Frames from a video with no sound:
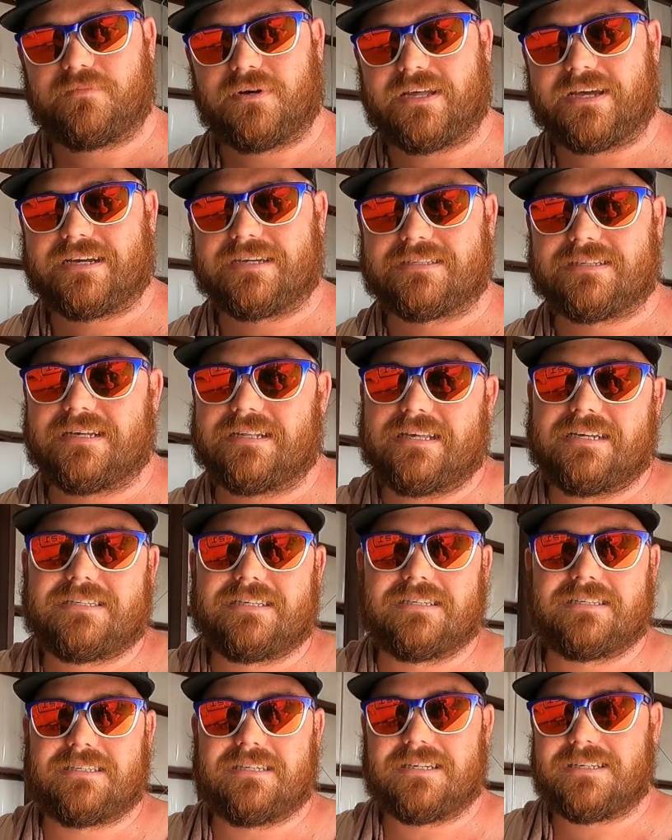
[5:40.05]
But like I said,
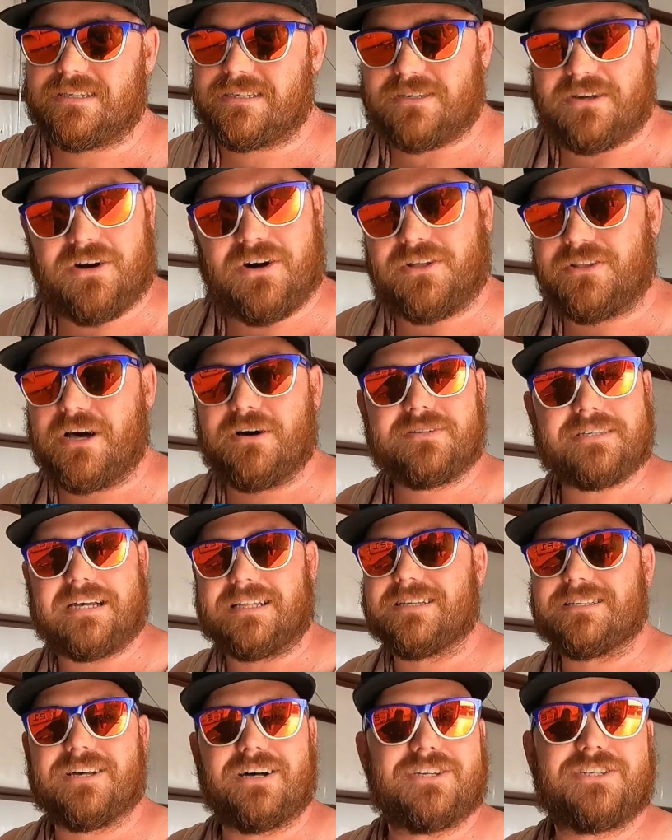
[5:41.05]
this is all low
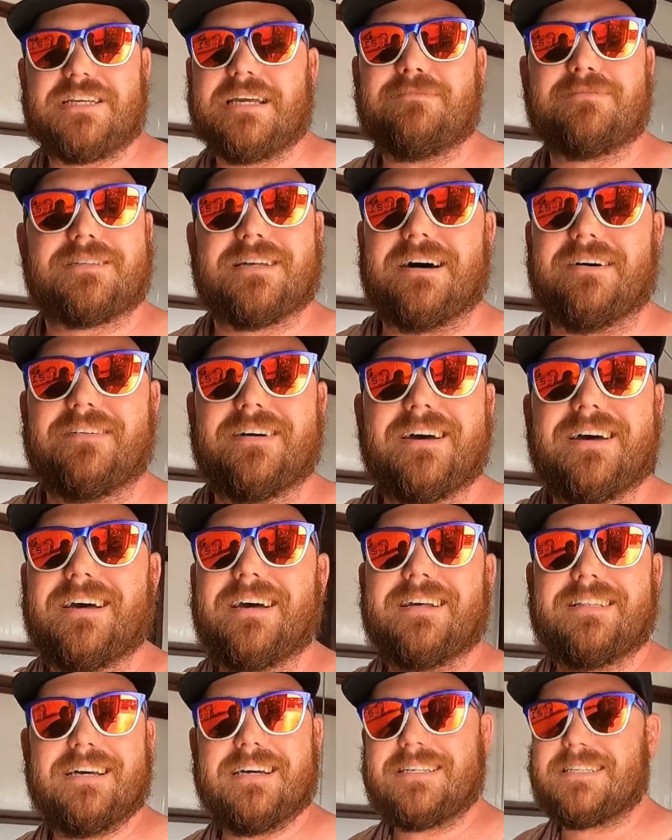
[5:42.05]
side. This is all cheap stuff.
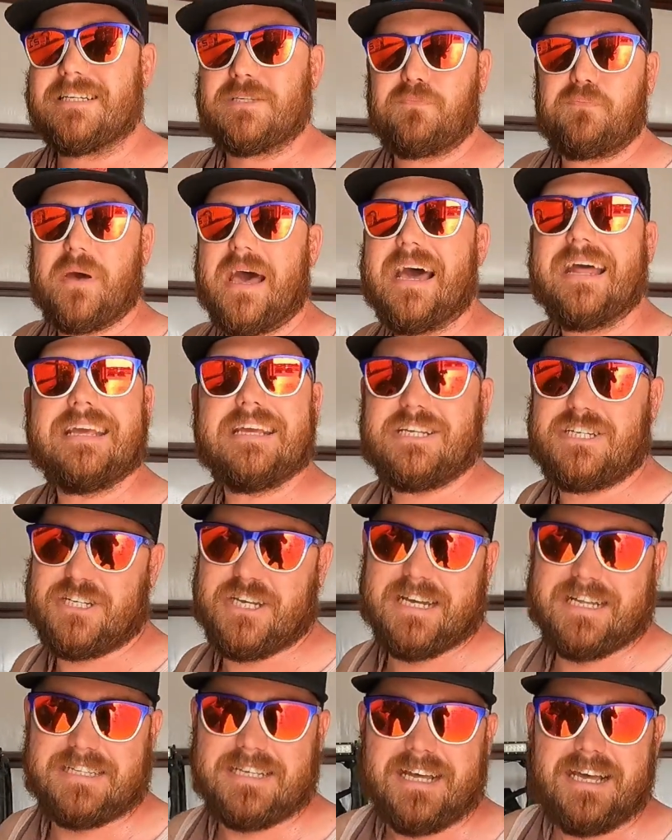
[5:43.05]
This is petty
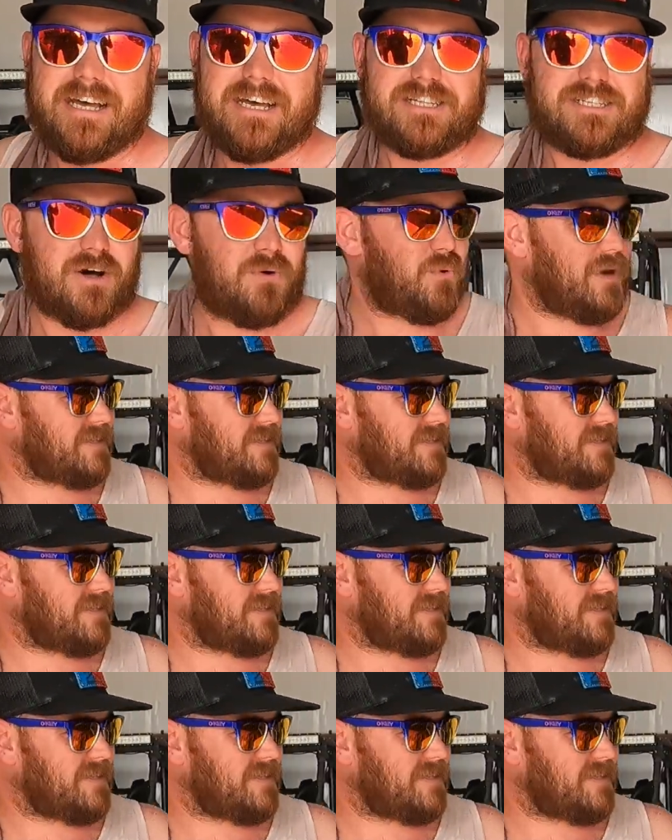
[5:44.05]
shit to